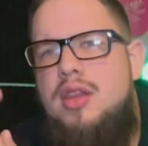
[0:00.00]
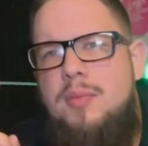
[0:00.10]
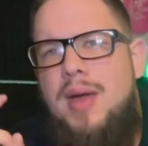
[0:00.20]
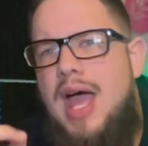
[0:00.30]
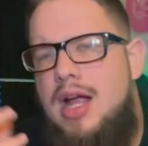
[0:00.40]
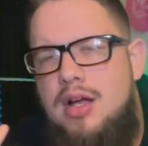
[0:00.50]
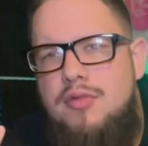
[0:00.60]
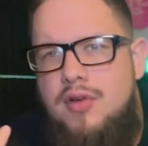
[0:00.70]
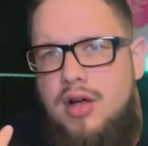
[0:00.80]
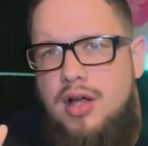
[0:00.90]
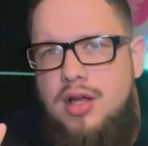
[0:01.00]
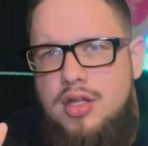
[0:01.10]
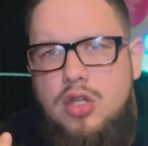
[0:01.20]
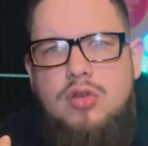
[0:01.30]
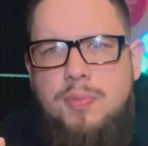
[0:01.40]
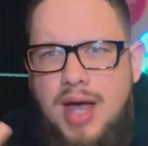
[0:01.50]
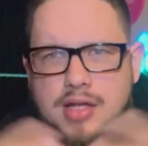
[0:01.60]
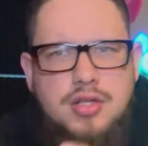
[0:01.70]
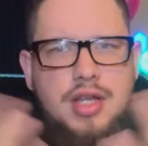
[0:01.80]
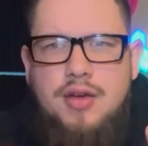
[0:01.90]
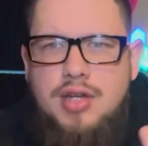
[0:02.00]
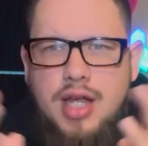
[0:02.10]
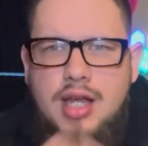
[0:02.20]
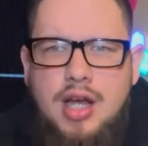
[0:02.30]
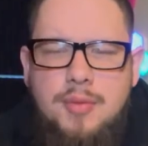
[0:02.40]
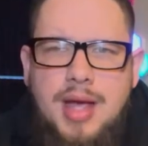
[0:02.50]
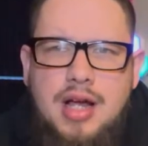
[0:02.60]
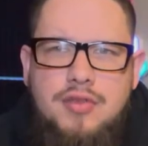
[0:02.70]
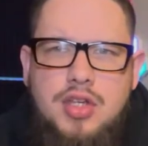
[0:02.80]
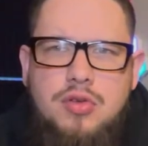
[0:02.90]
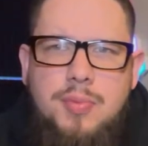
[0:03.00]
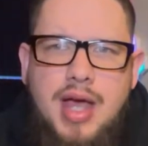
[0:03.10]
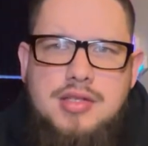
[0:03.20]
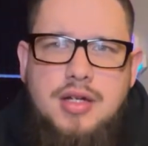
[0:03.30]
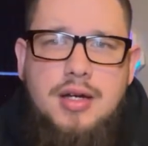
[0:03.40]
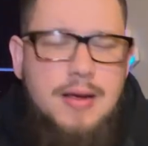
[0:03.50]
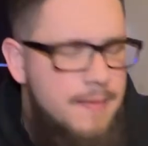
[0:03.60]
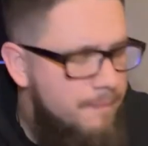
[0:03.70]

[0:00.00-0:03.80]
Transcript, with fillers: the bag of a youth pastor, the everyday carry bag of a youth pastor.